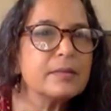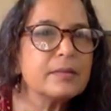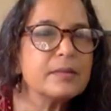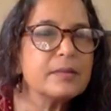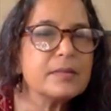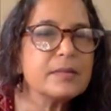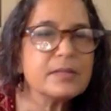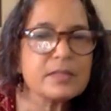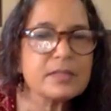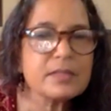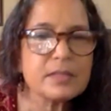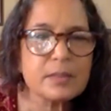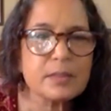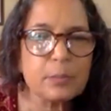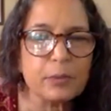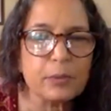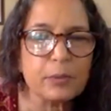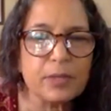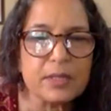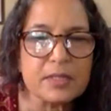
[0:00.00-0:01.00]

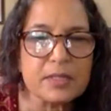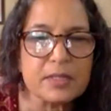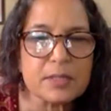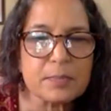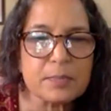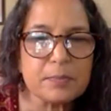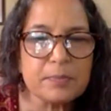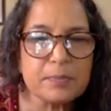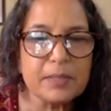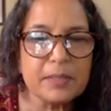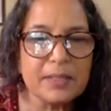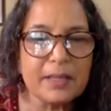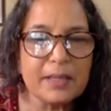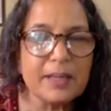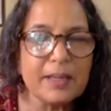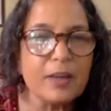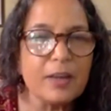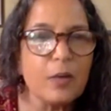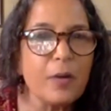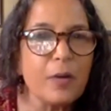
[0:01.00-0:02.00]
Sabrina's been
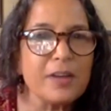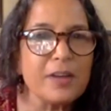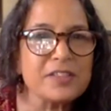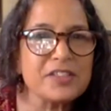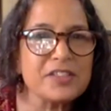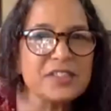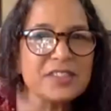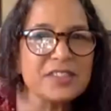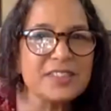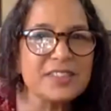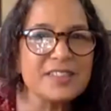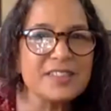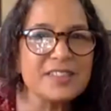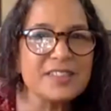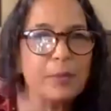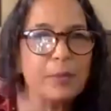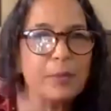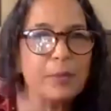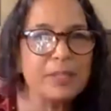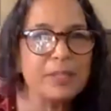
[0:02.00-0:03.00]
getting questions, and
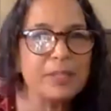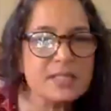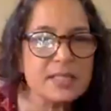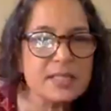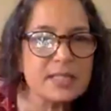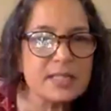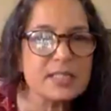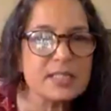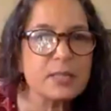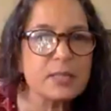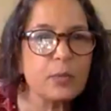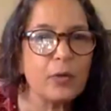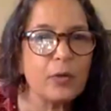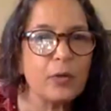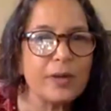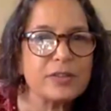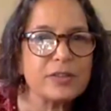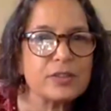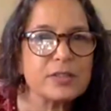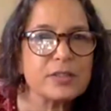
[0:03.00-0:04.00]
we've all been seeing some
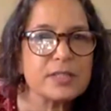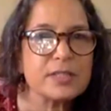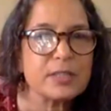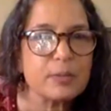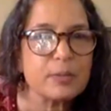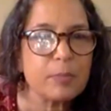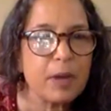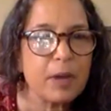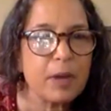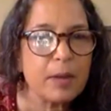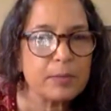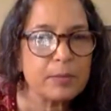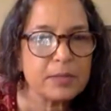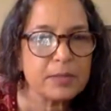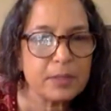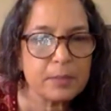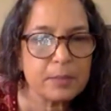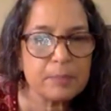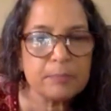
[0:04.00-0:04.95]
questions that have popped up.